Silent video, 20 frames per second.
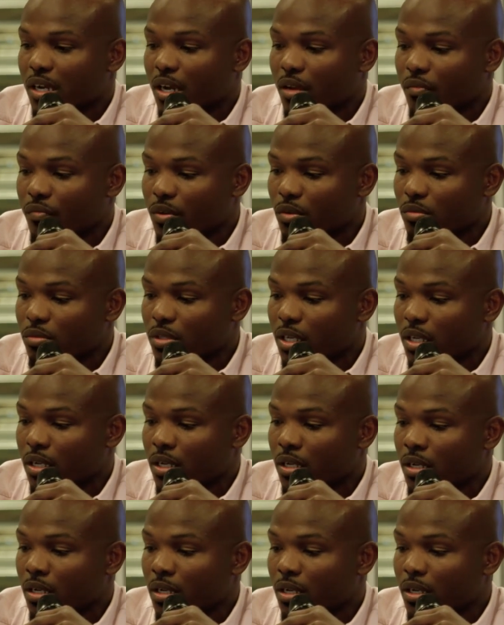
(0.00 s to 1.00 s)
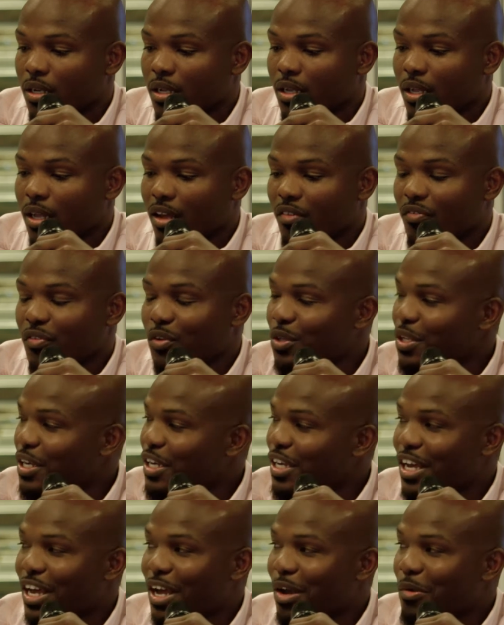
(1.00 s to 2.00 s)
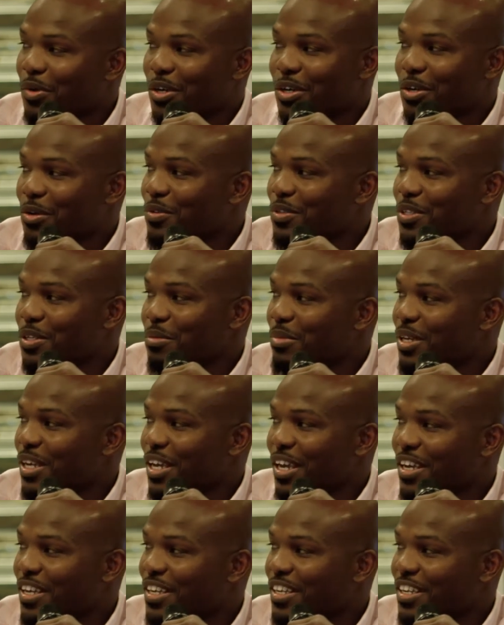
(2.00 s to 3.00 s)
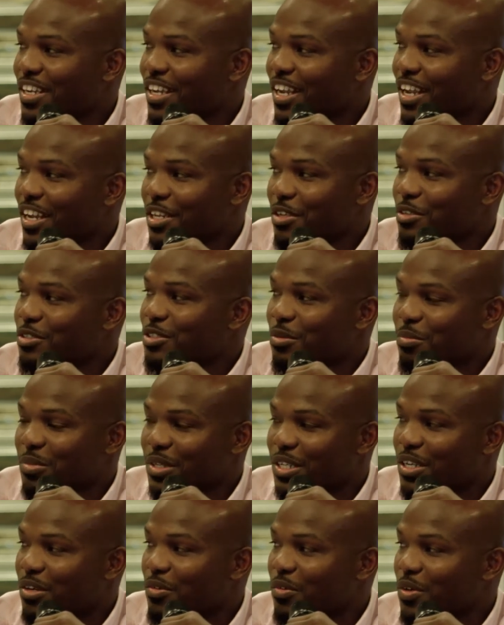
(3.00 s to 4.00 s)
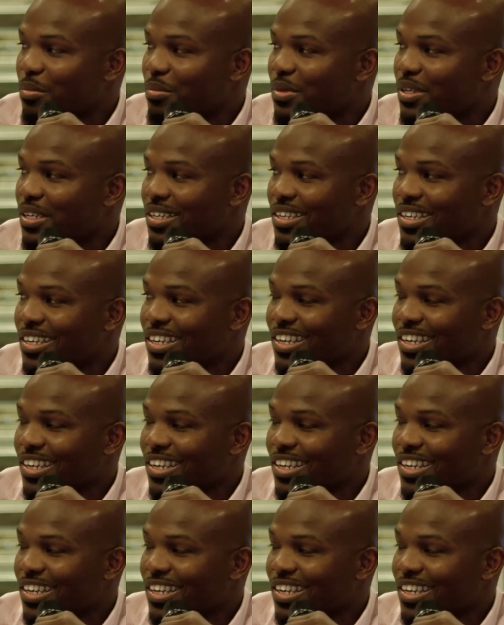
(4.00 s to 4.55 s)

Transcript: And I felt that I felt that God wasn't gonna leave me hanging, that he was gonna be there with me